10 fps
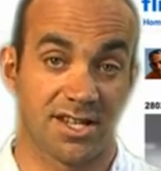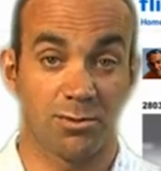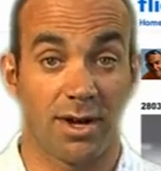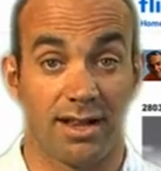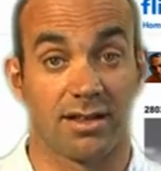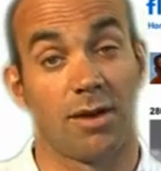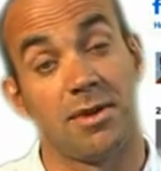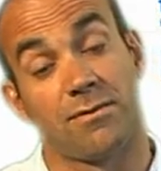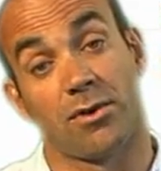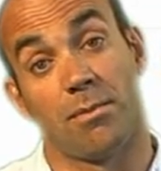as well,
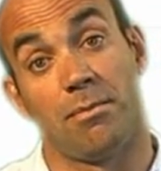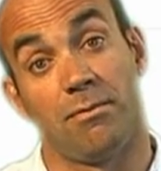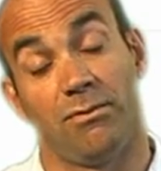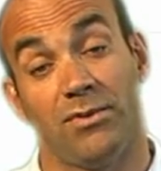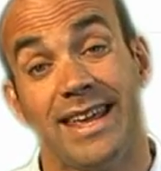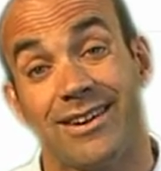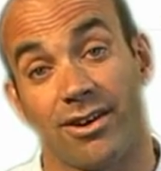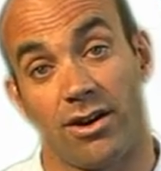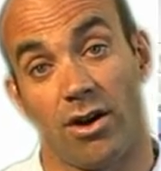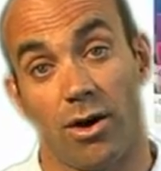coming from Flickr,